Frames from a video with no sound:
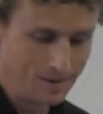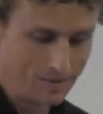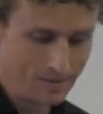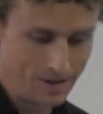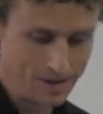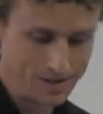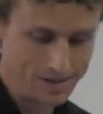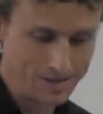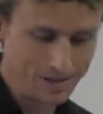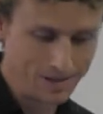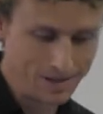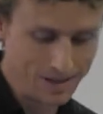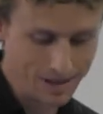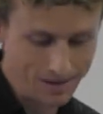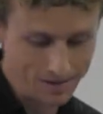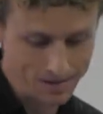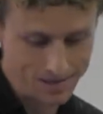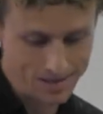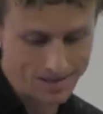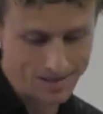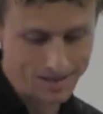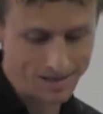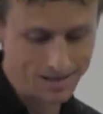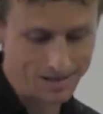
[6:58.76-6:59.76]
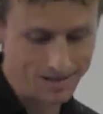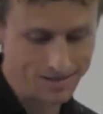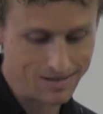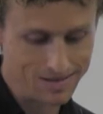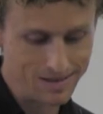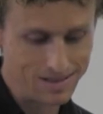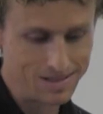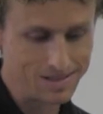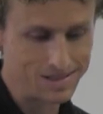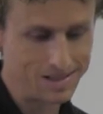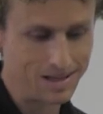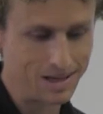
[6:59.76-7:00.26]
And so that was the
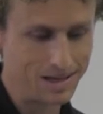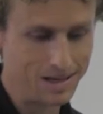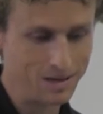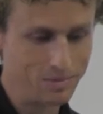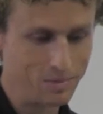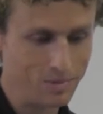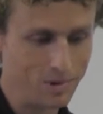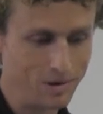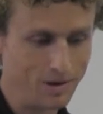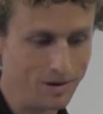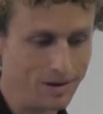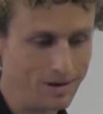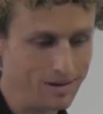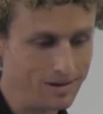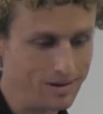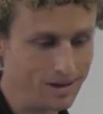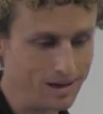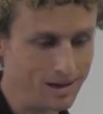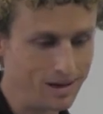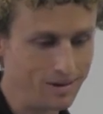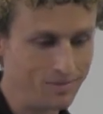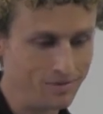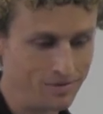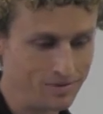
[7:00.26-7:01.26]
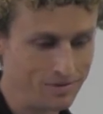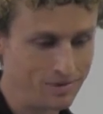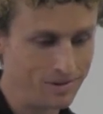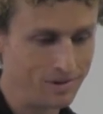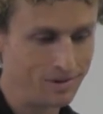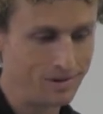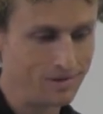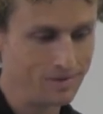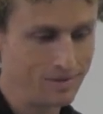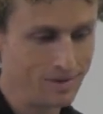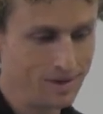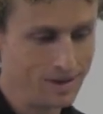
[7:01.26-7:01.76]
starting point
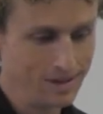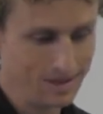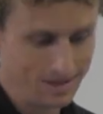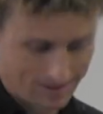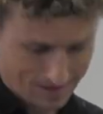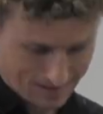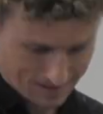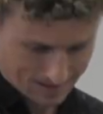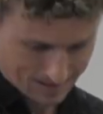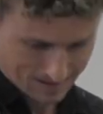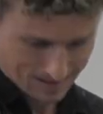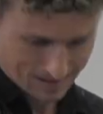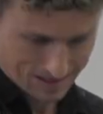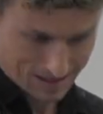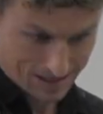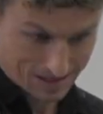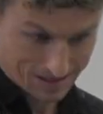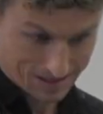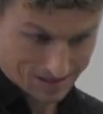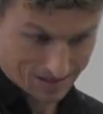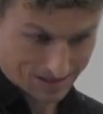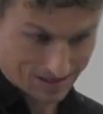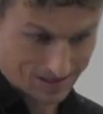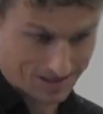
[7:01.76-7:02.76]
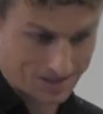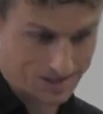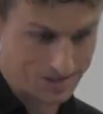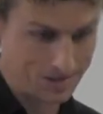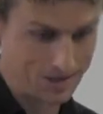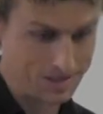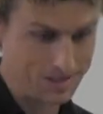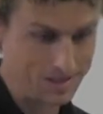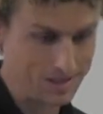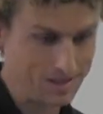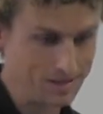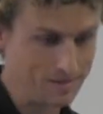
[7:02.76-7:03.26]
for answering this
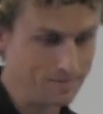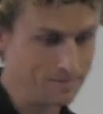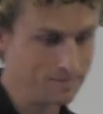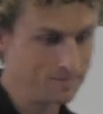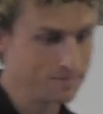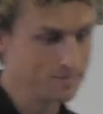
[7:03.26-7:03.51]
question.